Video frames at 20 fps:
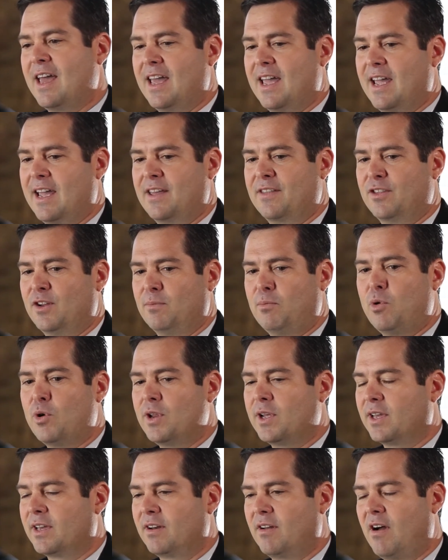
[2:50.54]
and they're
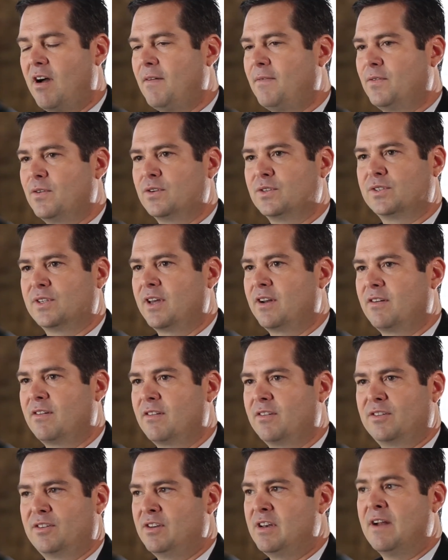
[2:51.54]
putting in offers that
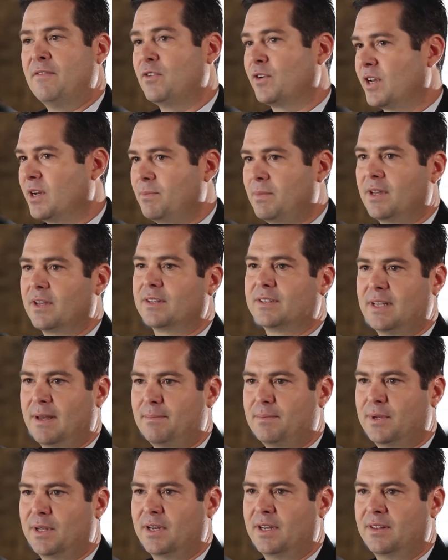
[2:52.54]
are never going to be
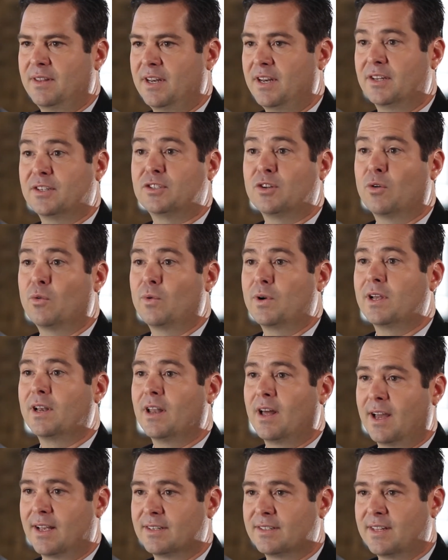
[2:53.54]
accepted, and they just don't
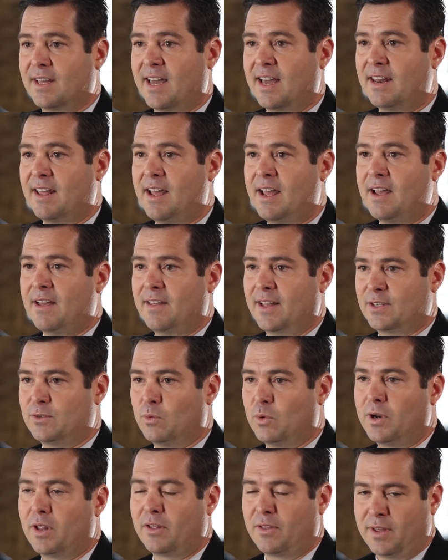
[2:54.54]
realize that.
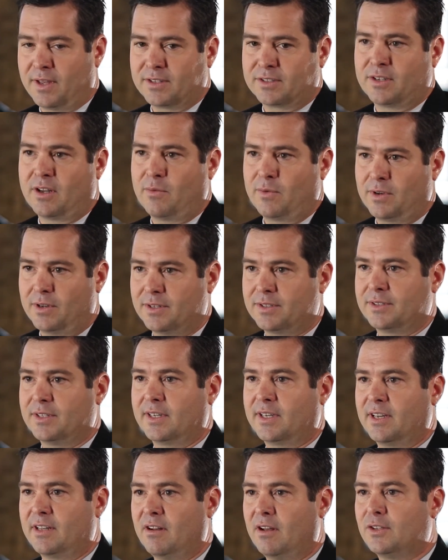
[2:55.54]
That's one of the things
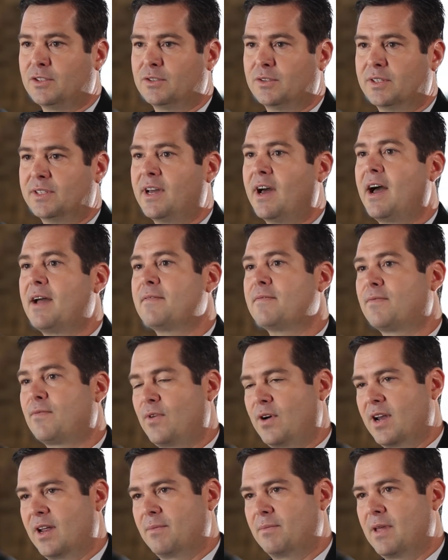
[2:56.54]
unrealistic. And also the time
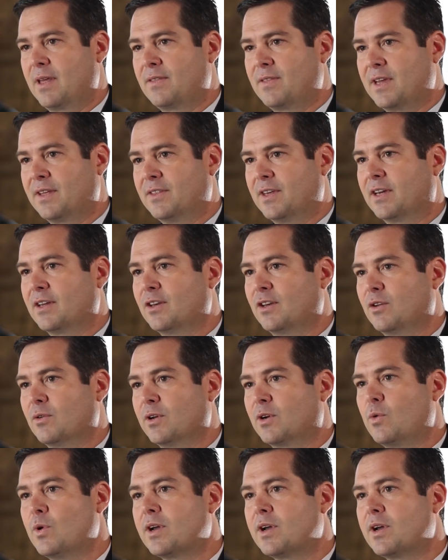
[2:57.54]
frame. They think they can do it